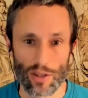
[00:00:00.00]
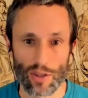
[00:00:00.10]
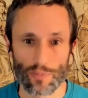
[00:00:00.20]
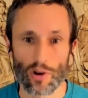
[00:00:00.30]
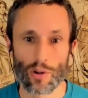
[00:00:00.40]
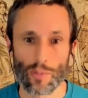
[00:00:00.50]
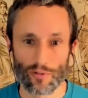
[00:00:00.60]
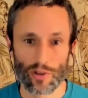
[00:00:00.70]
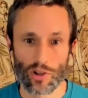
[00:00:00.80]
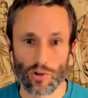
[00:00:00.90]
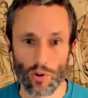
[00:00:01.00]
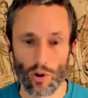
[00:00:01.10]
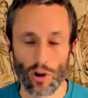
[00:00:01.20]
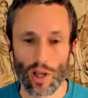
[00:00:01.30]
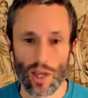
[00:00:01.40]
program of
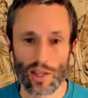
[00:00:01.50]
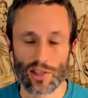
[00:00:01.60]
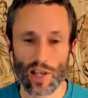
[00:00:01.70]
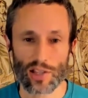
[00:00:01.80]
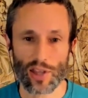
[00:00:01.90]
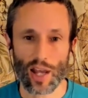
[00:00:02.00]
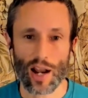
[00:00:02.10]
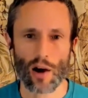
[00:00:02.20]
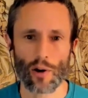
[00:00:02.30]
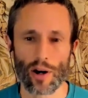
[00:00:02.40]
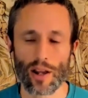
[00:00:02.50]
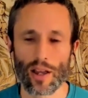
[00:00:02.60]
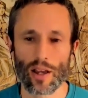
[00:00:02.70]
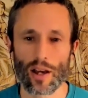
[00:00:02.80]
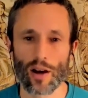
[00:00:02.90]
control says that our
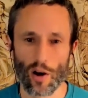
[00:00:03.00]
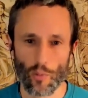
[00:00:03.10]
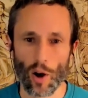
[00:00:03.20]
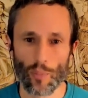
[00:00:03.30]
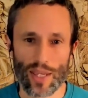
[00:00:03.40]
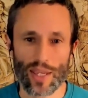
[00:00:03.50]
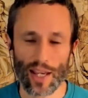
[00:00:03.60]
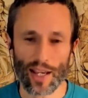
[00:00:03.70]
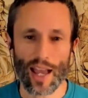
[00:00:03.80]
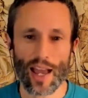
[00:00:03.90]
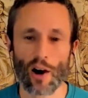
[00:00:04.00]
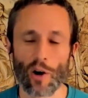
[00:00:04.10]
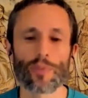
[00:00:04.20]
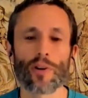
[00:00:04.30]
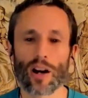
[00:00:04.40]
uh, well-being, our
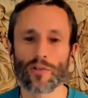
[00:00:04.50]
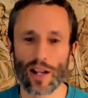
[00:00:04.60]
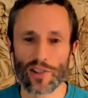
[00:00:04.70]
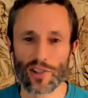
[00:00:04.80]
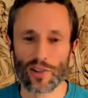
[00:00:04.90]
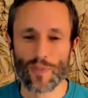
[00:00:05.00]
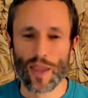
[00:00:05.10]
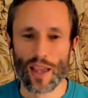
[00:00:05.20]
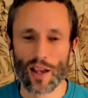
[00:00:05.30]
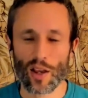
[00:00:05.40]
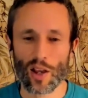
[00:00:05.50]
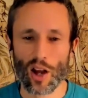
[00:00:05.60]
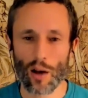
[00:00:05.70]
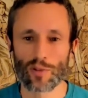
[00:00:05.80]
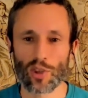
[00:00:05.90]
progress,
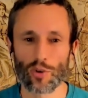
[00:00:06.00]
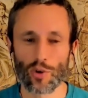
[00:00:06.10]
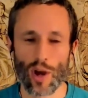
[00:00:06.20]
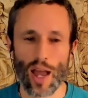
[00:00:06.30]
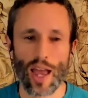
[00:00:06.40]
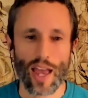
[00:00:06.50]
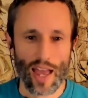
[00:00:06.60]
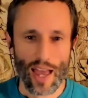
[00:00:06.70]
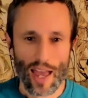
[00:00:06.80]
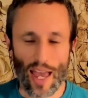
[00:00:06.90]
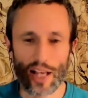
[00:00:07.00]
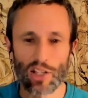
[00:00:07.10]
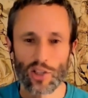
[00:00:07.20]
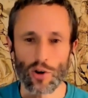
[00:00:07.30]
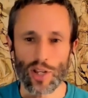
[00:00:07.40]
comes through
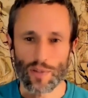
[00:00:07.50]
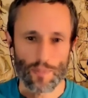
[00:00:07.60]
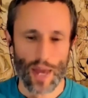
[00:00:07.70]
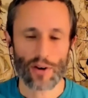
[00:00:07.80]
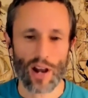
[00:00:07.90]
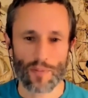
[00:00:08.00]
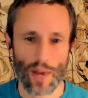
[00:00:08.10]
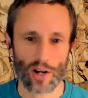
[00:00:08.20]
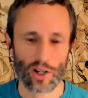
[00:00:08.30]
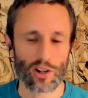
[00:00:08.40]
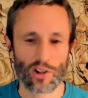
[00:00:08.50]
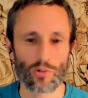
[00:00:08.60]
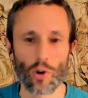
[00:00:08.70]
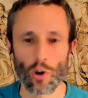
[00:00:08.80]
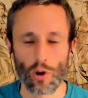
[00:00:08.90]
exerting better and better
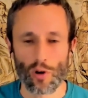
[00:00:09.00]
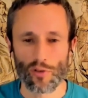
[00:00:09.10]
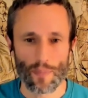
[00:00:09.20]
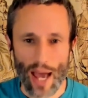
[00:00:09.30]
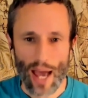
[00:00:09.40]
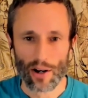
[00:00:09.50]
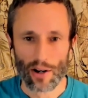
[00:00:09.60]
control over matter.